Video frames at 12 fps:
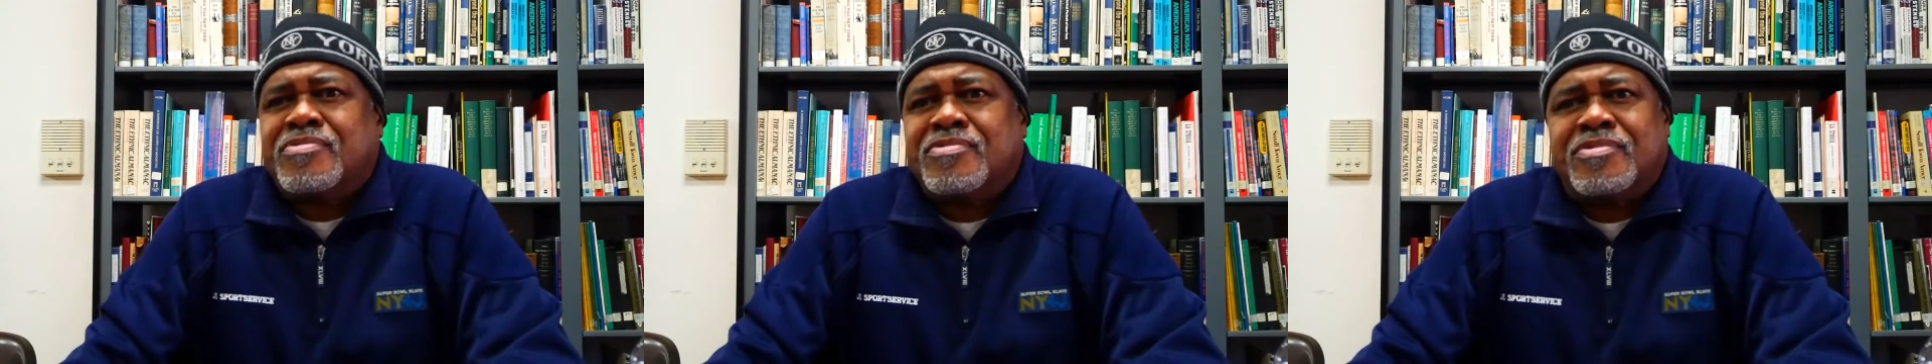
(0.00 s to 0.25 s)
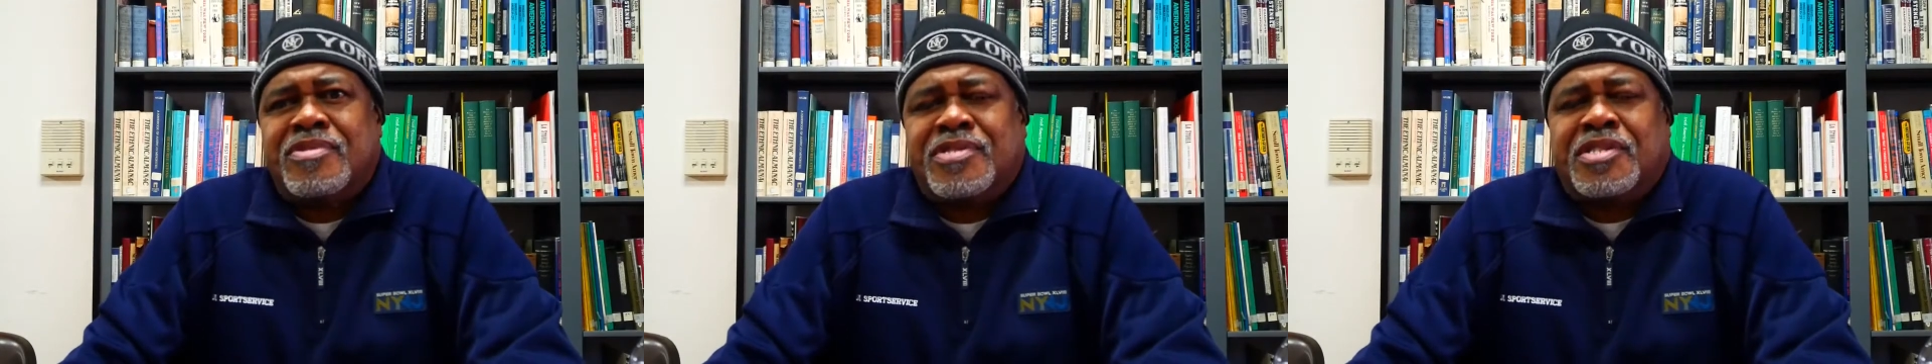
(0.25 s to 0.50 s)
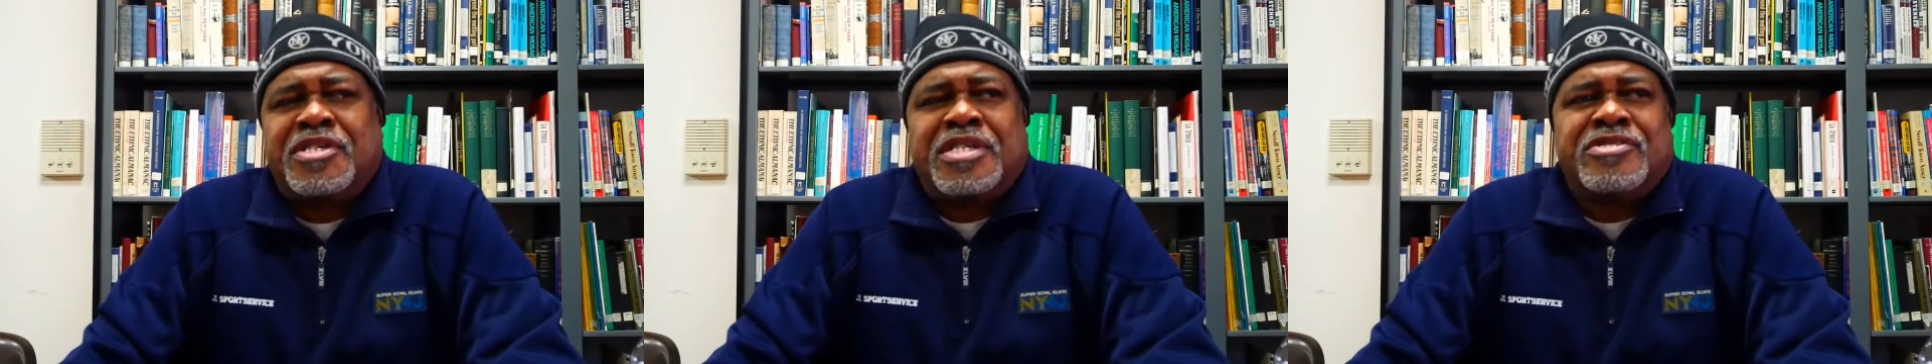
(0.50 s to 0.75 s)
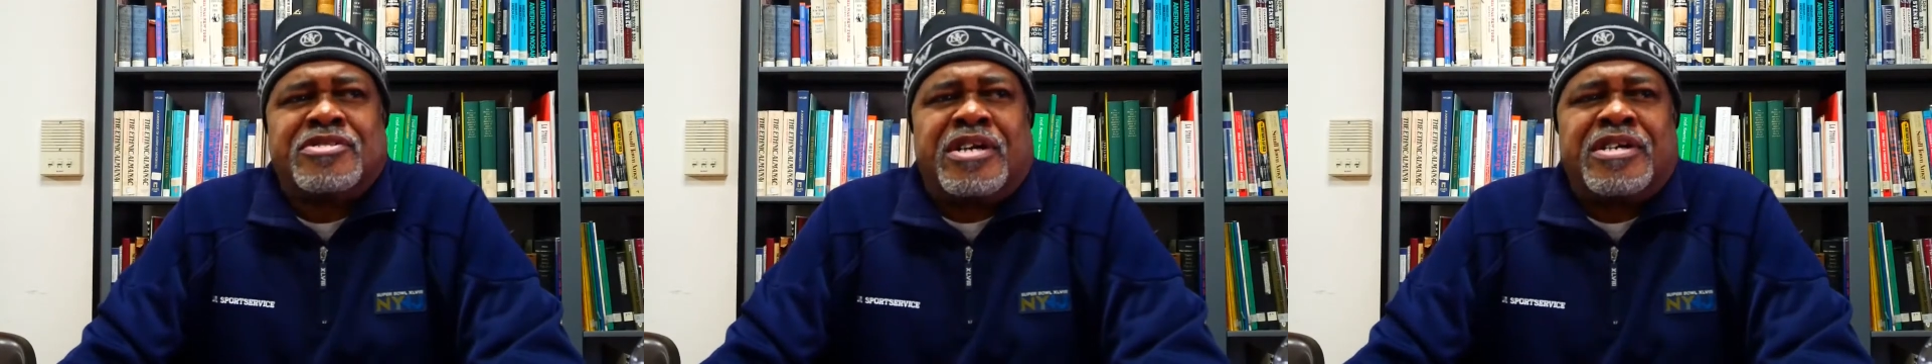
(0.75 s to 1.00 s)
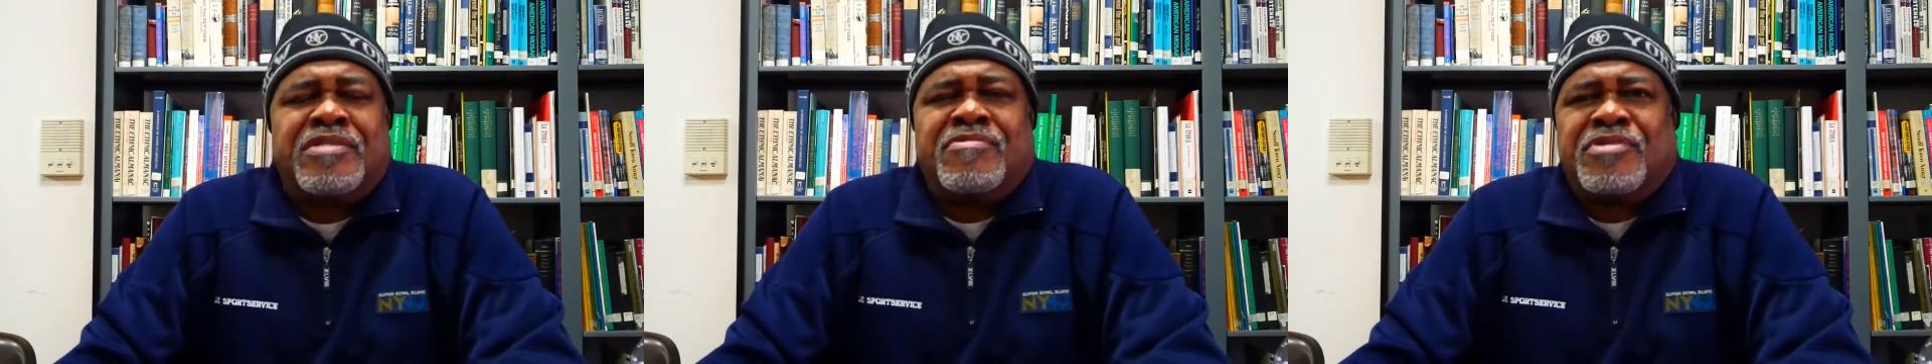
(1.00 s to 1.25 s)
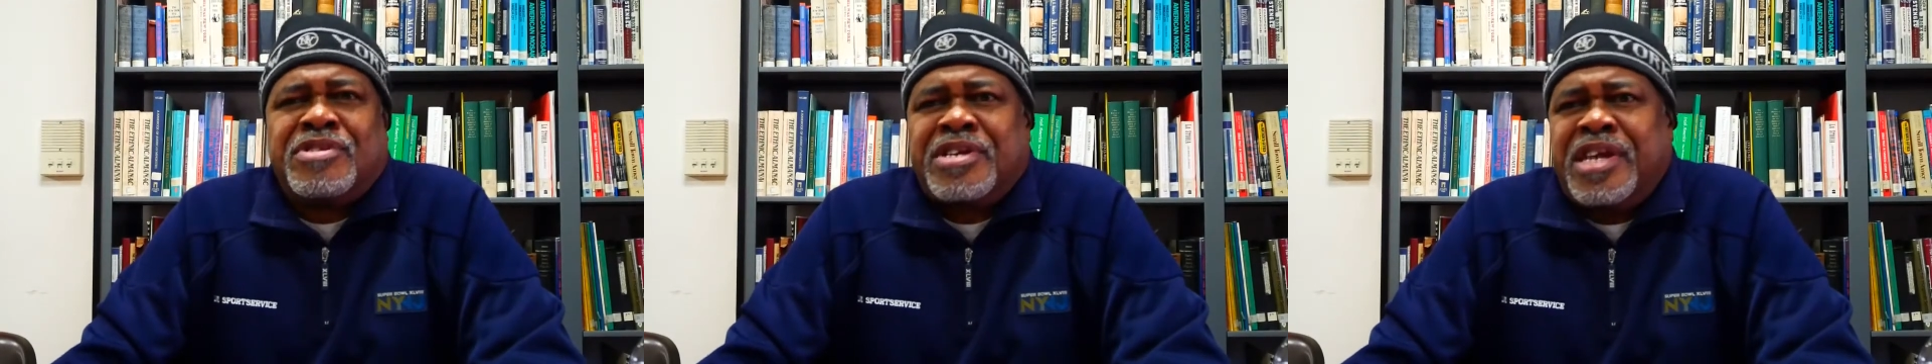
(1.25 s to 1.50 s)
Because I think they started
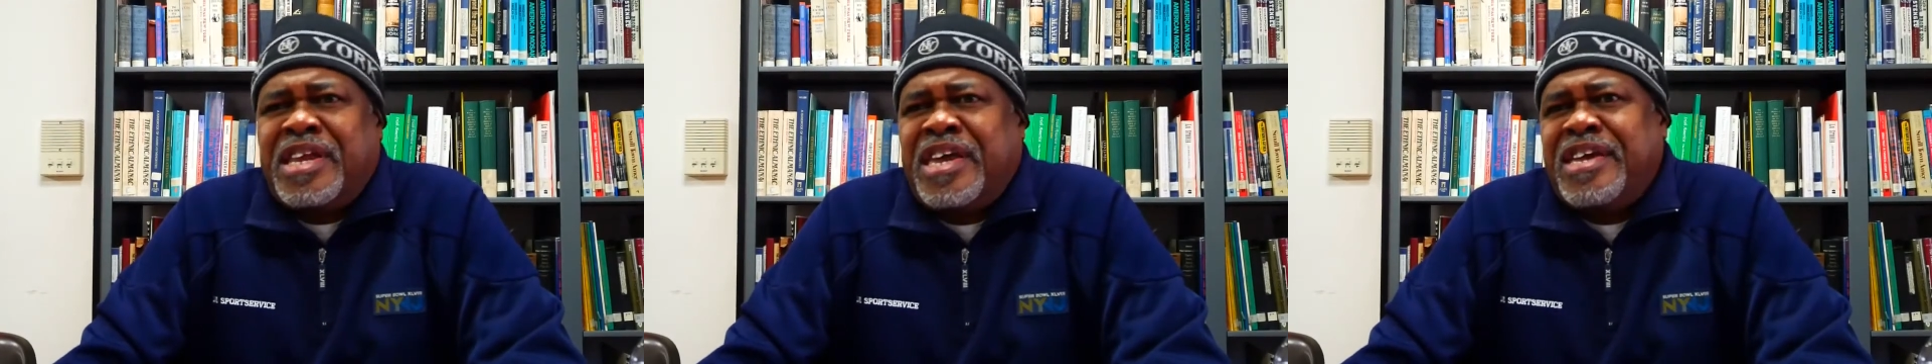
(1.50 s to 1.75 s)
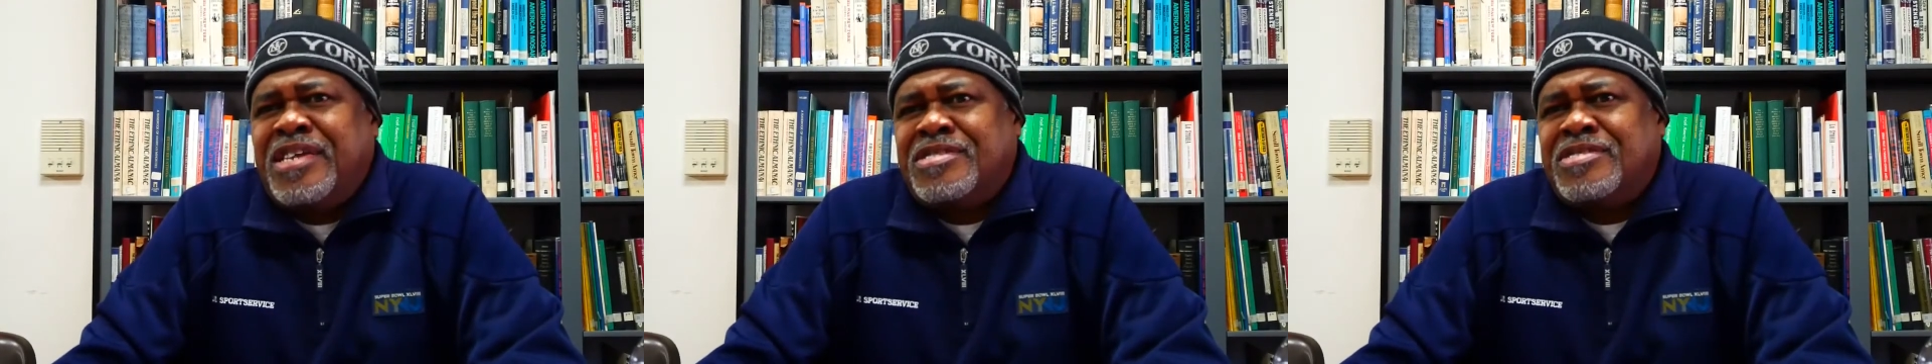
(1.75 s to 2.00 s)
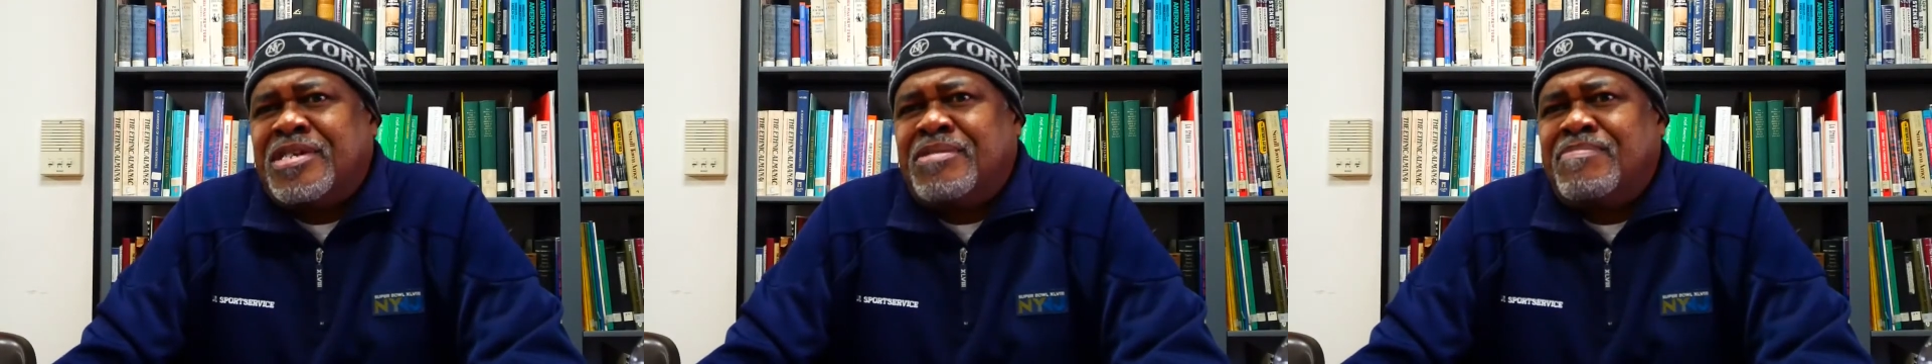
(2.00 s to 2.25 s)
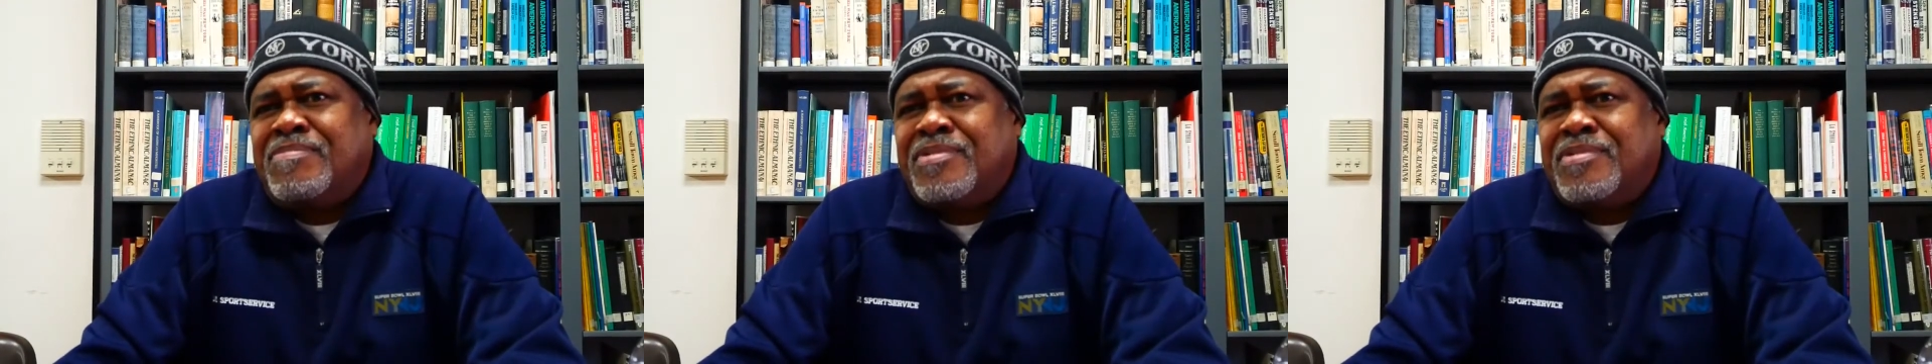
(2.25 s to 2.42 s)
what in at eighty something.